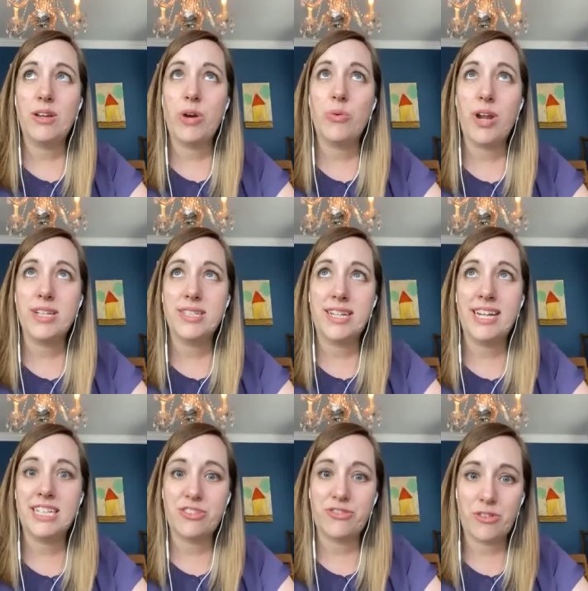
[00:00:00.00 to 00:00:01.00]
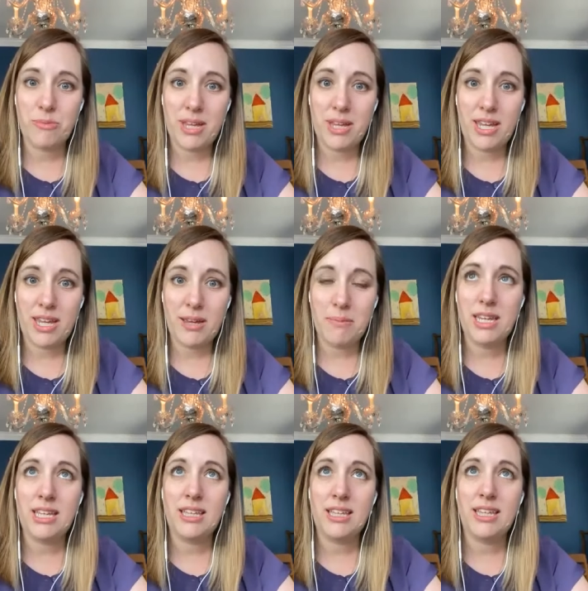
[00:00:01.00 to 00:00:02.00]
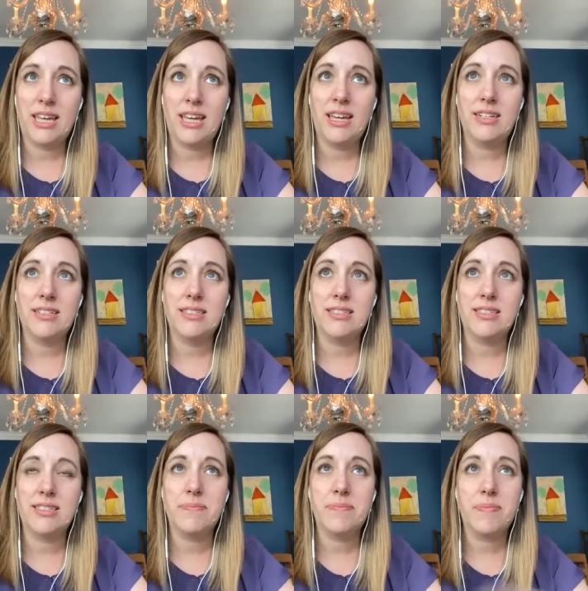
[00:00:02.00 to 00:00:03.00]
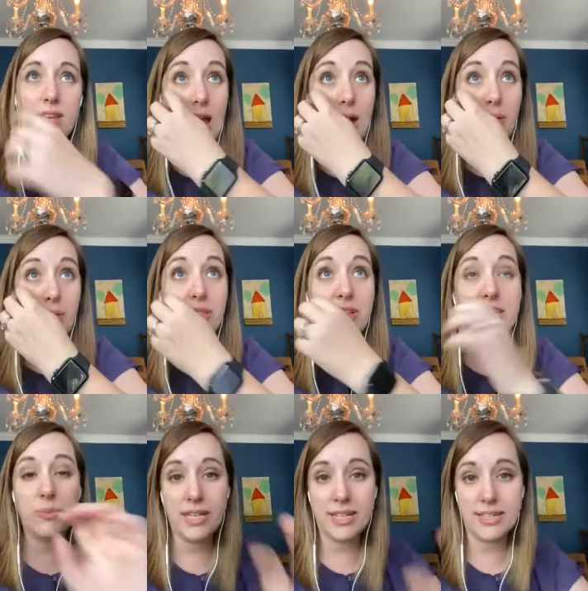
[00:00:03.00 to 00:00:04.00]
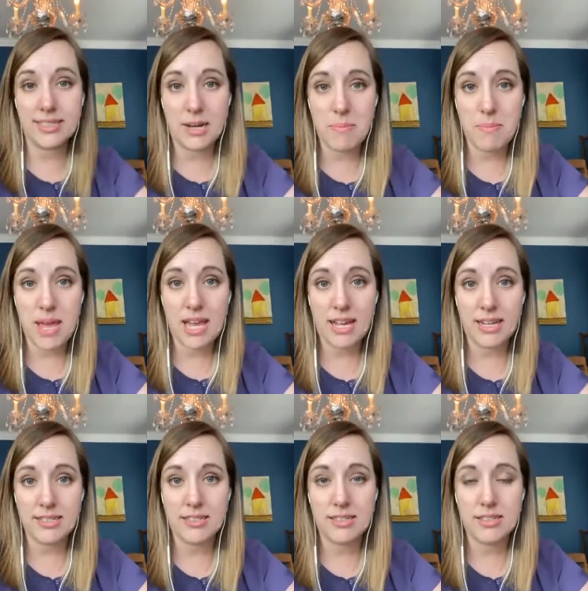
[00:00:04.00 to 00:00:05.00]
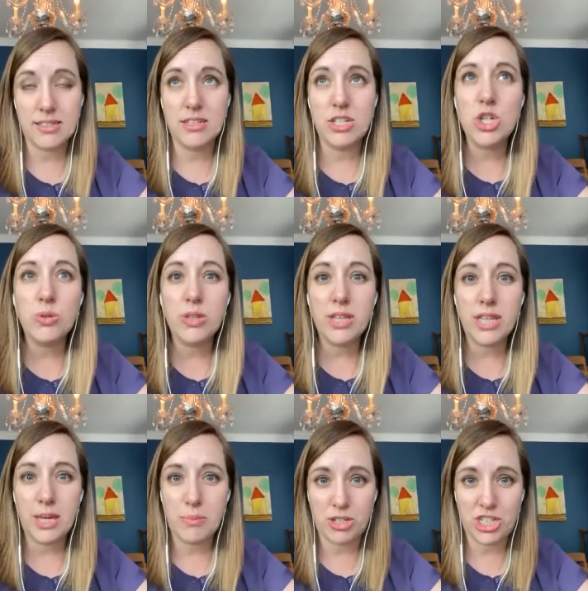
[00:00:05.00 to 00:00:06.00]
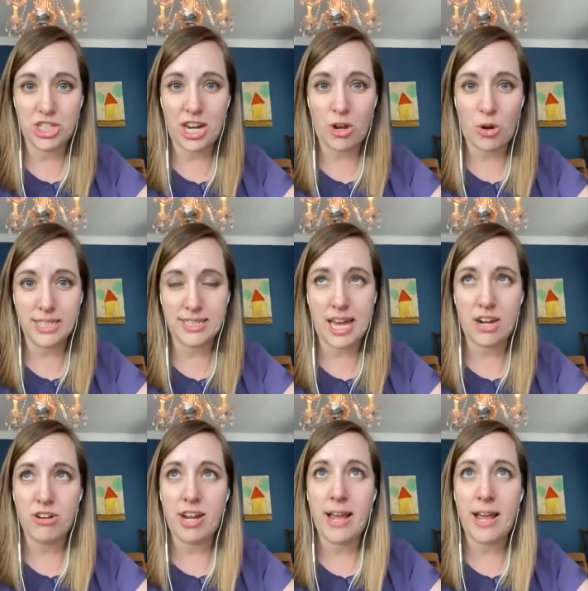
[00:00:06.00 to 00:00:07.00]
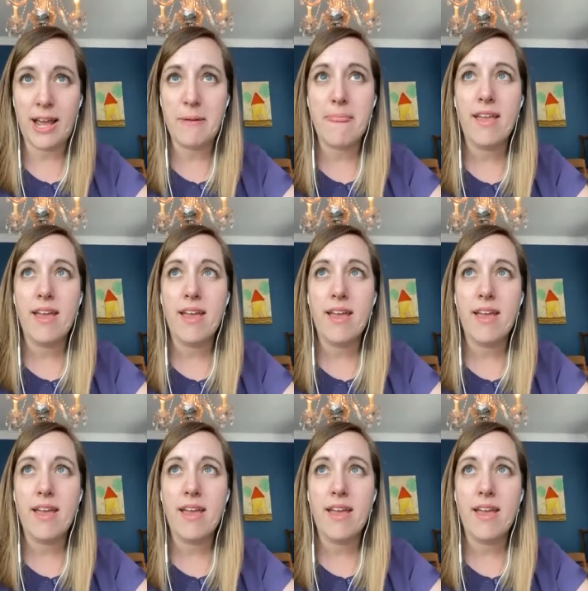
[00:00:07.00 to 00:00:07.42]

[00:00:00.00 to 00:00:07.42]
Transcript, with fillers: what it resonates for me immediately is how this week is going to make us newly appreciate Holy Saturday.